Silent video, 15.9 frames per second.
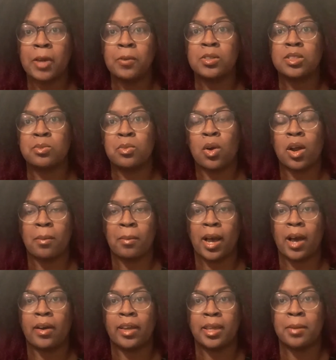It was more
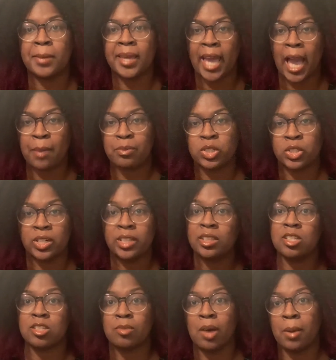about him capturing
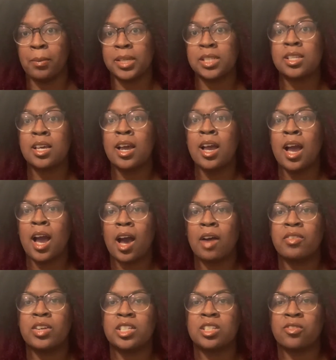these moments
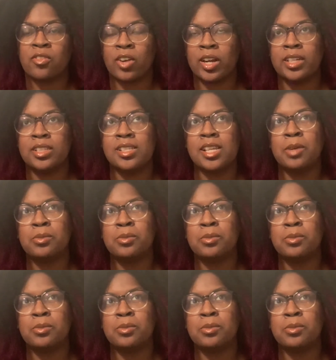of his friends.